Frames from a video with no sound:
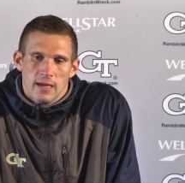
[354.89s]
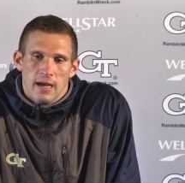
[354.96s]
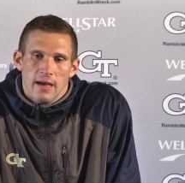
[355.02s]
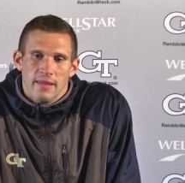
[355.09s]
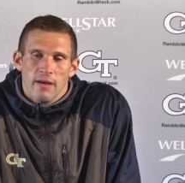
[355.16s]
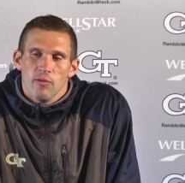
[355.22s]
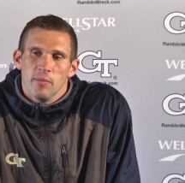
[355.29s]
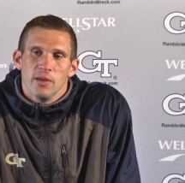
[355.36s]

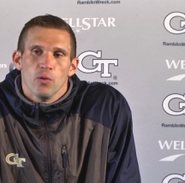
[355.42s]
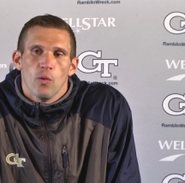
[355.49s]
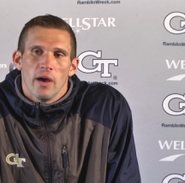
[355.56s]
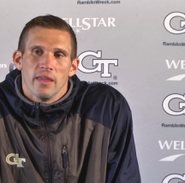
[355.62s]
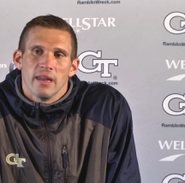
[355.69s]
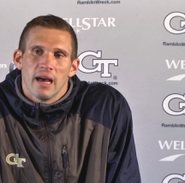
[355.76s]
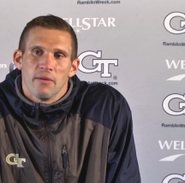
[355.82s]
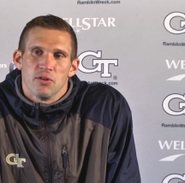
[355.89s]
That would be the way
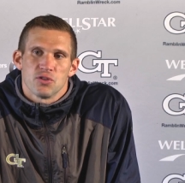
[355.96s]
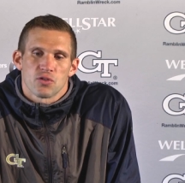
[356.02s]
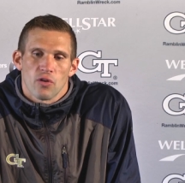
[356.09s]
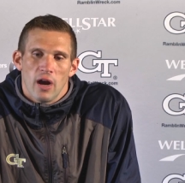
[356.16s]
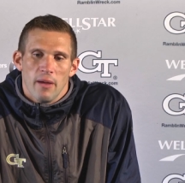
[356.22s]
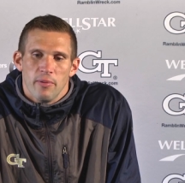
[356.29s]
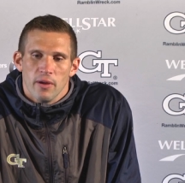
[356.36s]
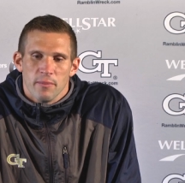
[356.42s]
that I would
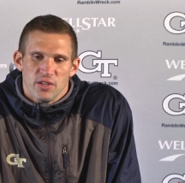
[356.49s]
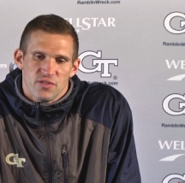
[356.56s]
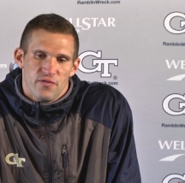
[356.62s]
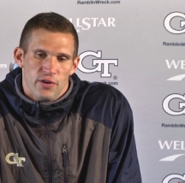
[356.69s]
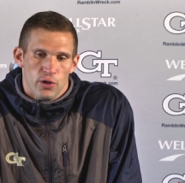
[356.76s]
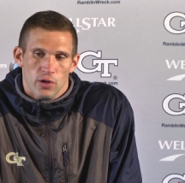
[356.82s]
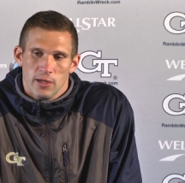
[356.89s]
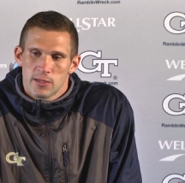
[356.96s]
describe him. He's
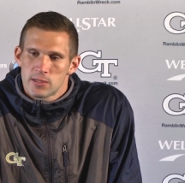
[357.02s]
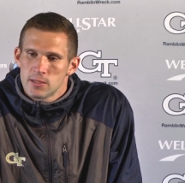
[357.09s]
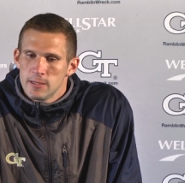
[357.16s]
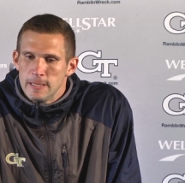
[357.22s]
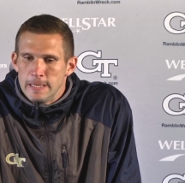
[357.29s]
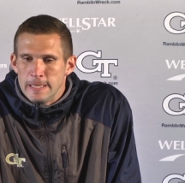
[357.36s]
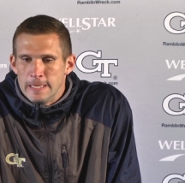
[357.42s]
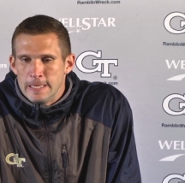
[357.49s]
fearless.
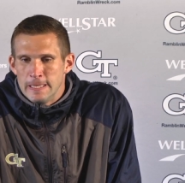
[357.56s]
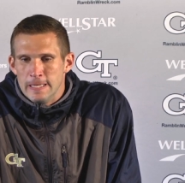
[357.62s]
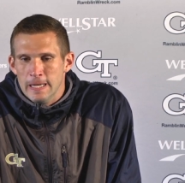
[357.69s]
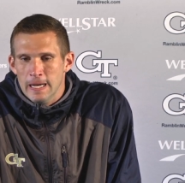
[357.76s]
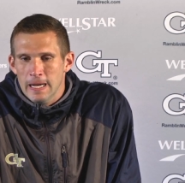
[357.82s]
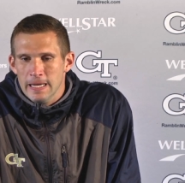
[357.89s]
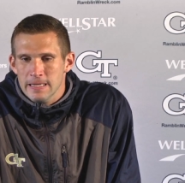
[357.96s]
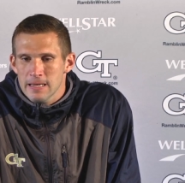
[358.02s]

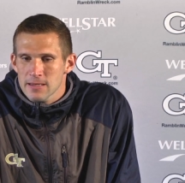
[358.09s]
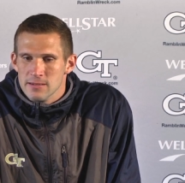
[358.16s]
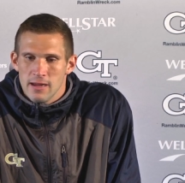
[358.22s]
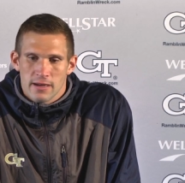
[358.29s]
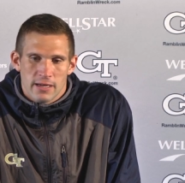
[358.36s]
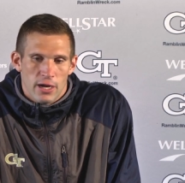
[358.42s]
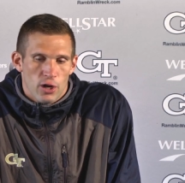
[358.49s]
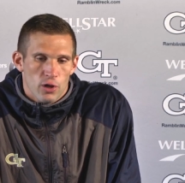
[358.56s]
He does
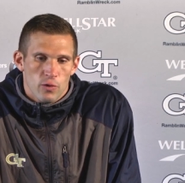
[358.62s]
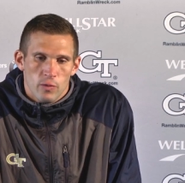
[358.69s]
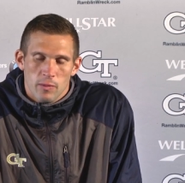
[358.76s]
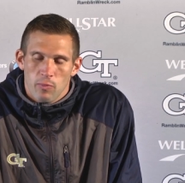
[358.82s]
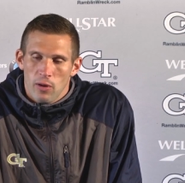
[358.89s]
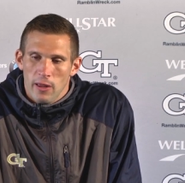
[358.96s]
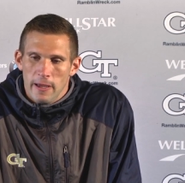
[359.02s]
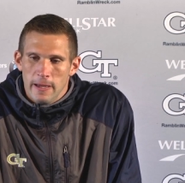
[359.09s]
not care who we
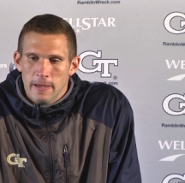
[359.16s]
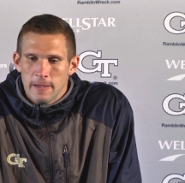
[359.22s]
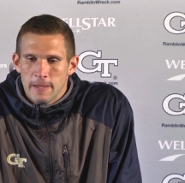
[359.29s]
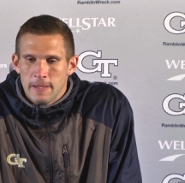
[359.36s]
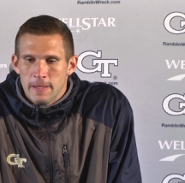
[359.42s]
play.